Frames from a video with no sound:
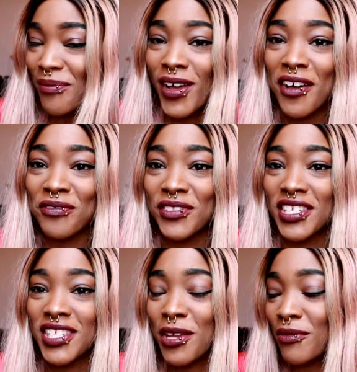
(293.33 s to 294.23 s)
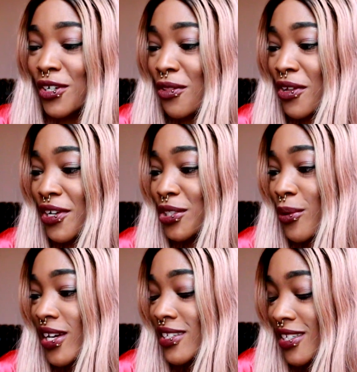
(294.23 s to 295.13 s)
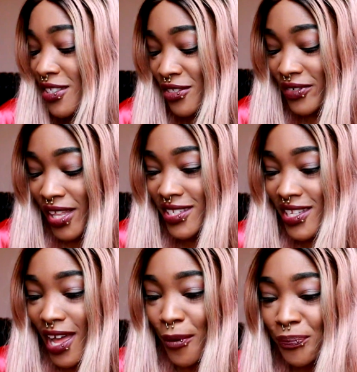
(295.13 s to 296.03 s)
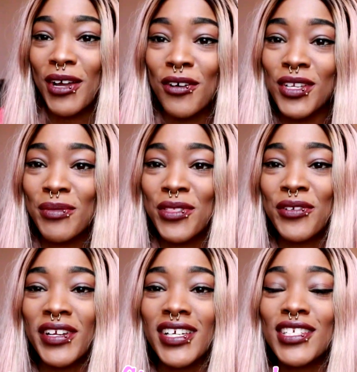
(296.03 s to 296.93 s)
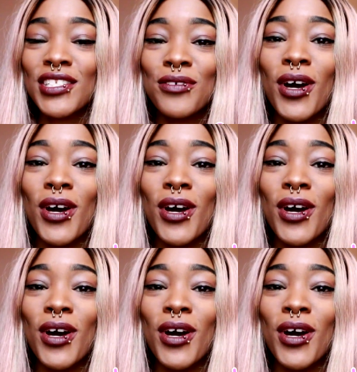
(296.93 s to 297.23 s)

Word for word: I've had the same goal on here twice, I just realized that. My goal number three is to